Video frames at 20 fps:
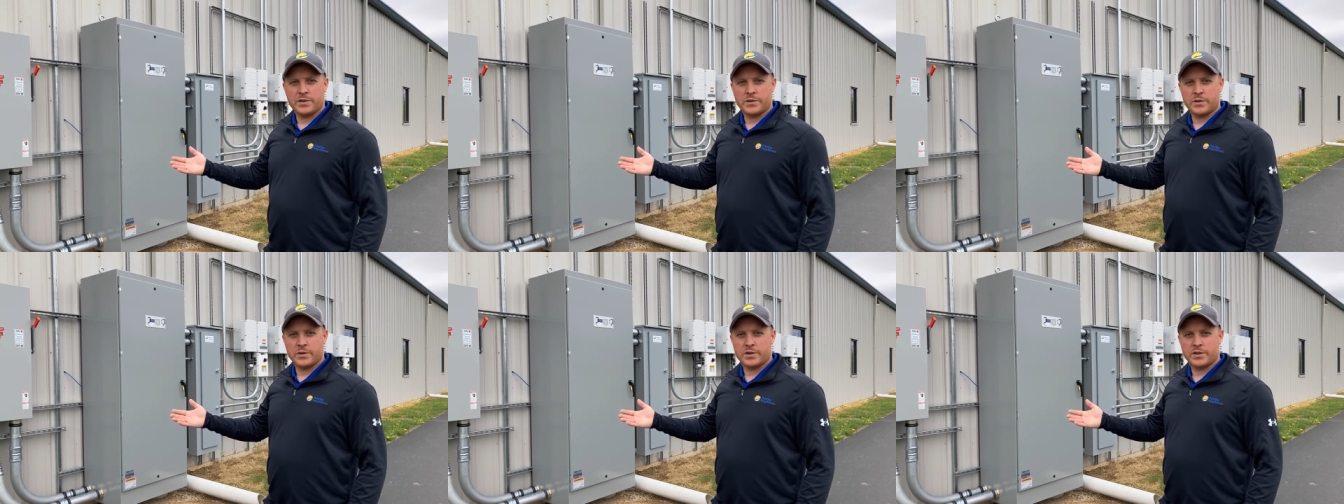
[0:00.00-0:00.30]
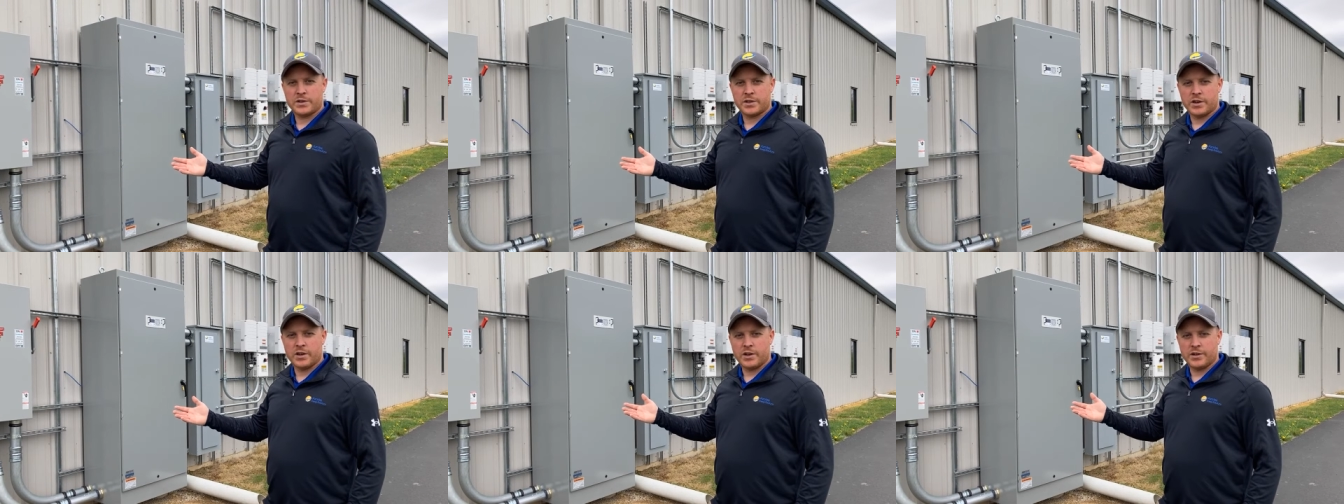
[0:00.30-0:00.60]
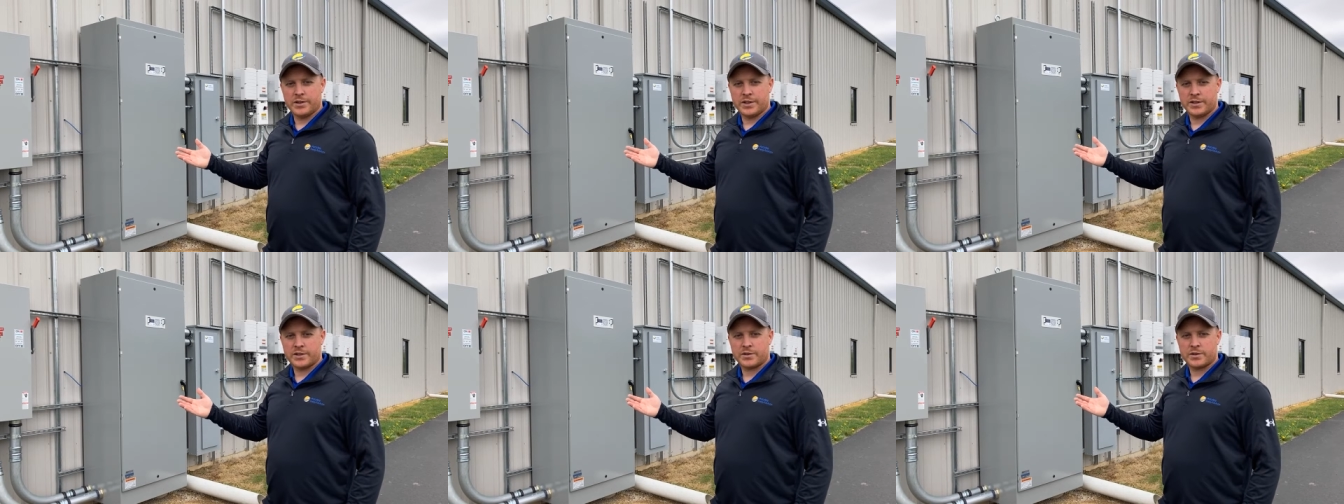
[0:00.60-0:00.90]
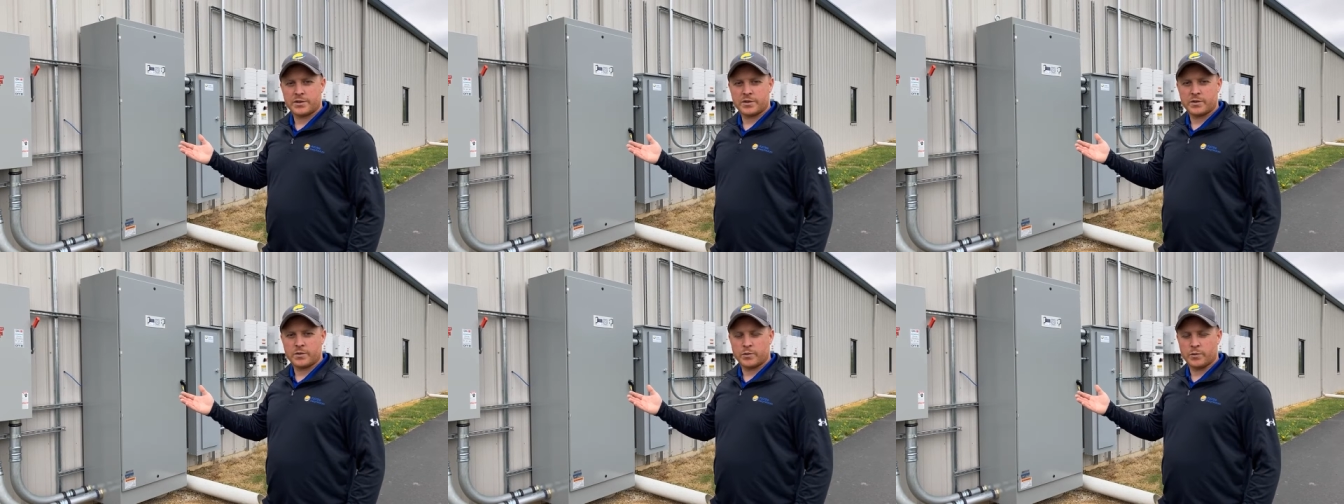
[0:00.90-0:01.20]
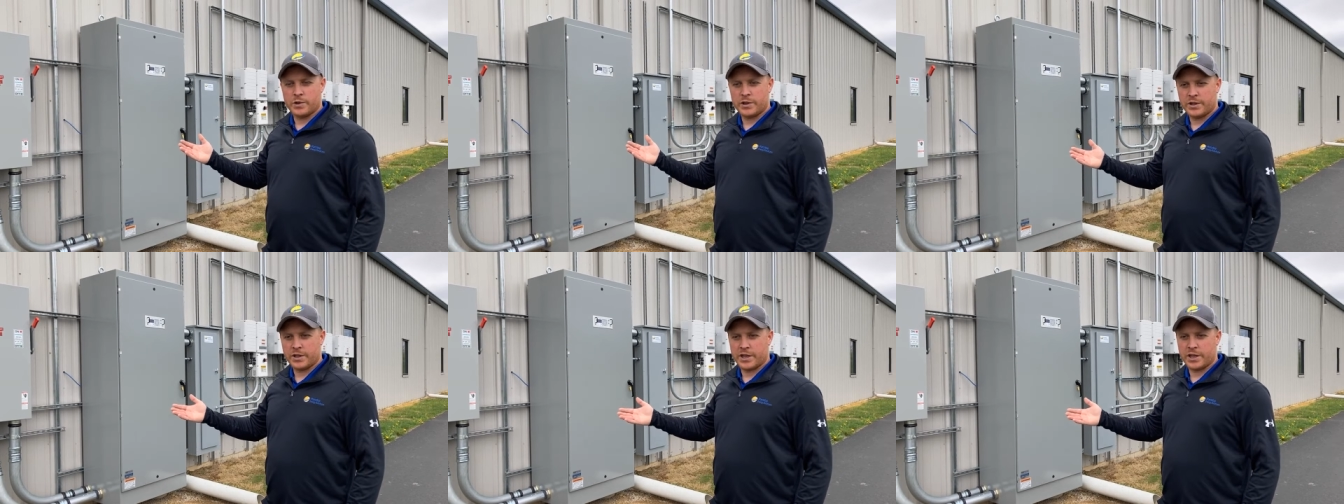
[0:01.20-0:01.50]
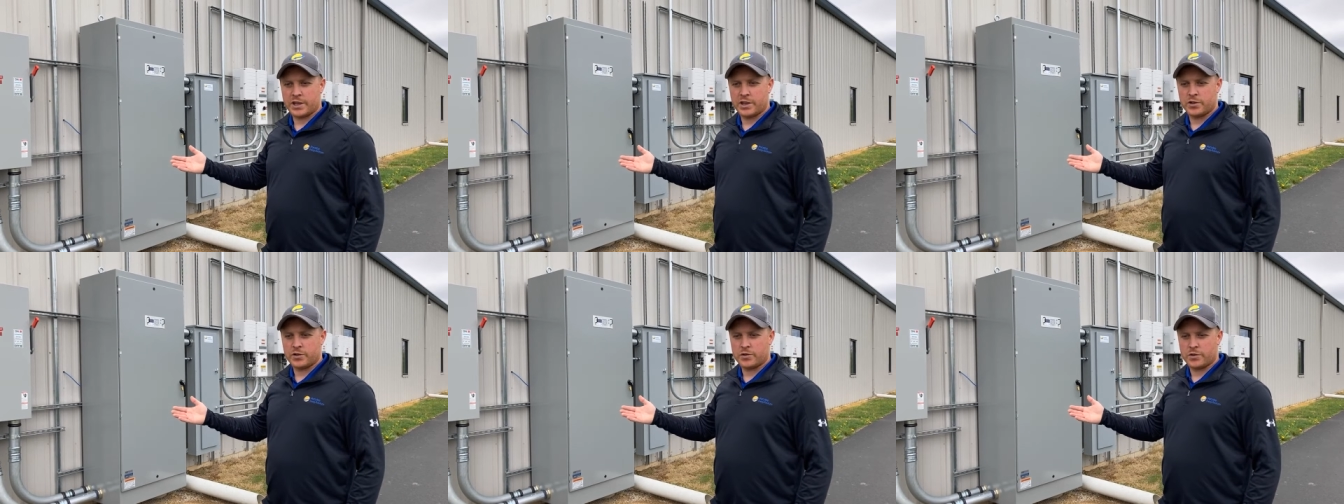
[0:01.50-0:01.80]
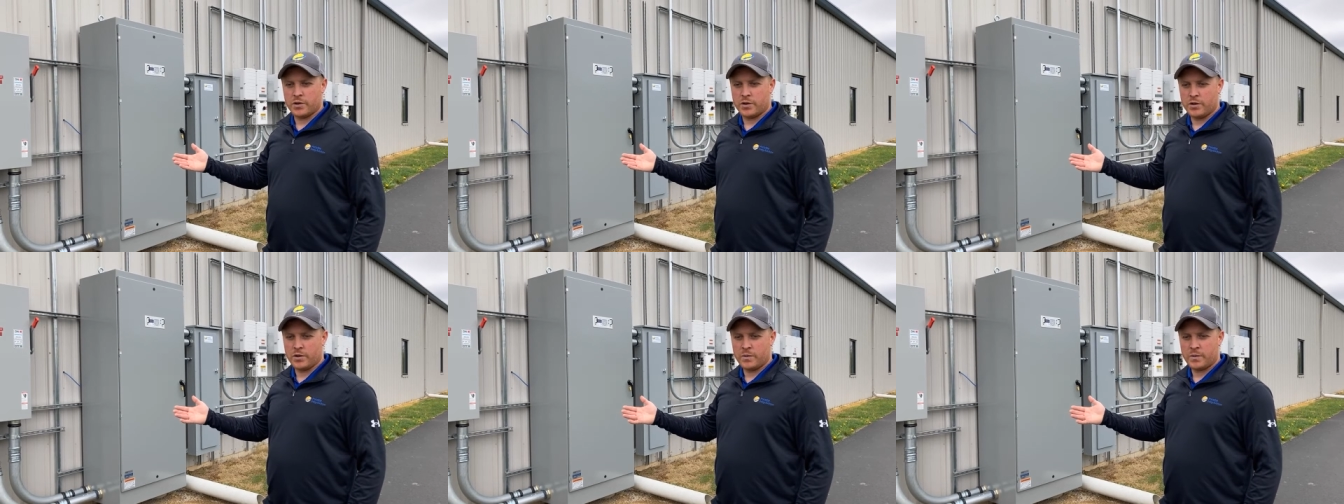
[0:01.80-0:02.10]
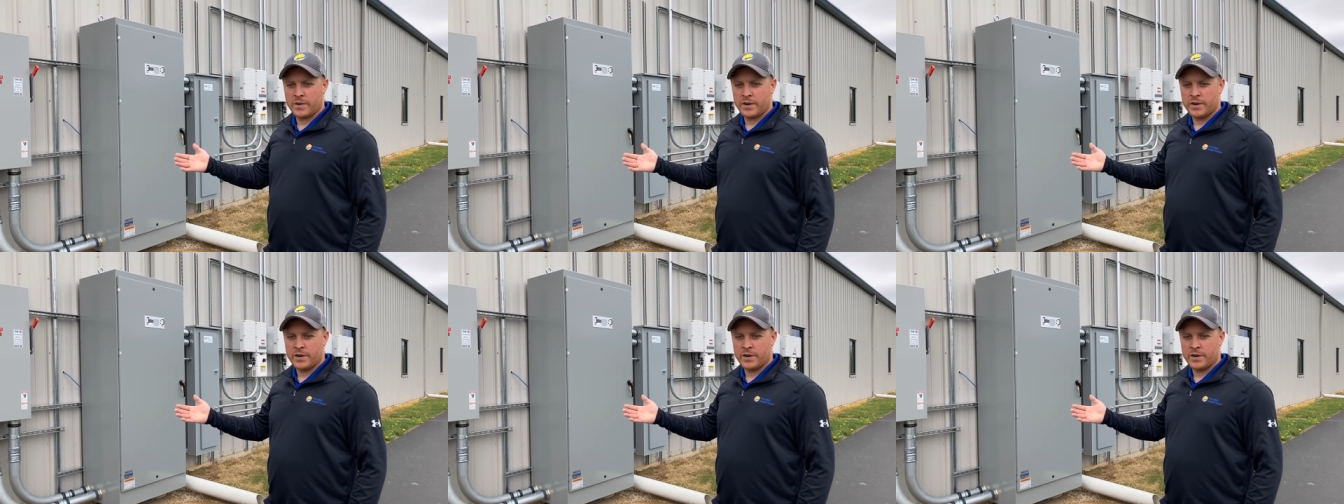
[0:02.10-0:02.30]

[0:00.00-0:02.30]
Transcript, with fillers: to install this relay control,